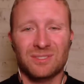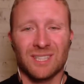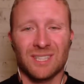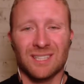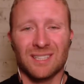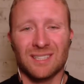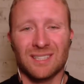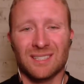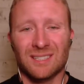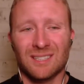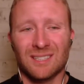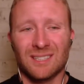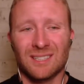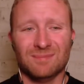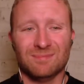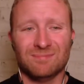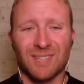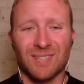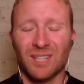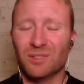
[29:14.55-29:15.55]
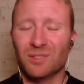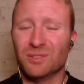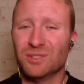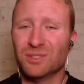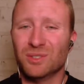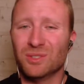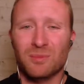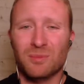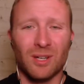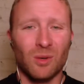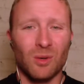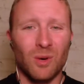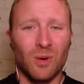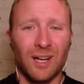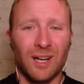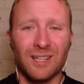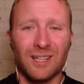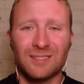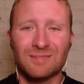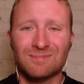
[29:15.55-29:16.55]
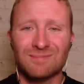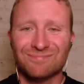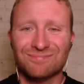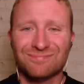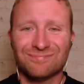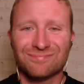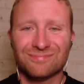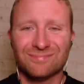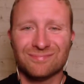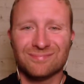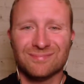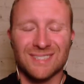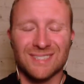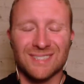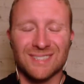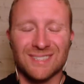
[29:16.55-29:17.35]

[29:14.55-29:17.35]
do the marijuana. So